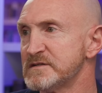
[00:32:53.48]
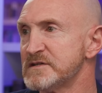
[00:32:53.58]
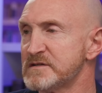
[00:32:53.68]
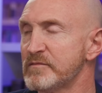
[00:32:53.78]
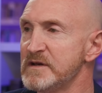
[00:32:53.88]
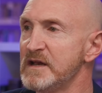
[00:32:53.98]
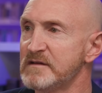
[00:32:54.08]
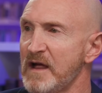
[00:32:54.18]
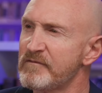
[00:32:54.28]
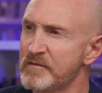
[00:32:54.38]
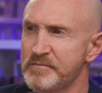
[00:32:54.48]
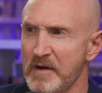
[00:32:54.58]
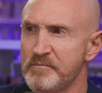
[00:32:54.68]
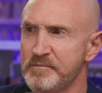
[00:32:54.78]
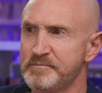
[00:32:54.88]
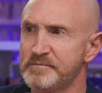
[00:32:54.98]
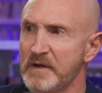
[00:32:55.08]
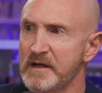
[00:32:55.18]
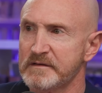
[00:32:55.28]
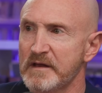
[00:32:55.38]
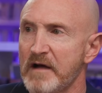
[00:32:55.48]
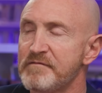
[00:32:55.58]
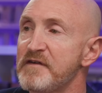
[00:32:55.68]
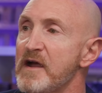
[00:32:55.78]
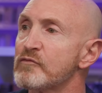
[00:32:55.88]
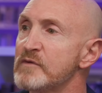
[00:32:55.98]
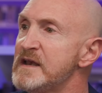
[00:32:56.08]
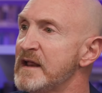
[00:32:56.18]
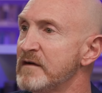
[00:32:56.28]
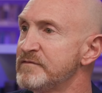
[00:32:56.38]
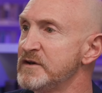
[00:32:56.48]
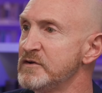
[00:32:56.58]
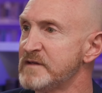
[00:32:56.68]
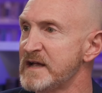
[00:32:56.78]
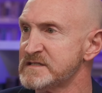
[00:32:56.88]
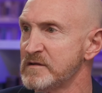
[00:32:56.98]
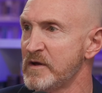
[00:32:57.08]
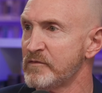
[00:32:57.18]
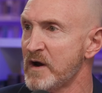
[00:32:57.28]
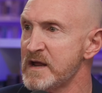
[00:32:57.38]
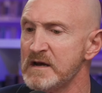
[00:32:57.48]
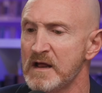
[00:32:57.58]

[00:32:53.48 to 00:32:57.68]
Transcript: It's just we need to have a fair reading of the New Testament, right?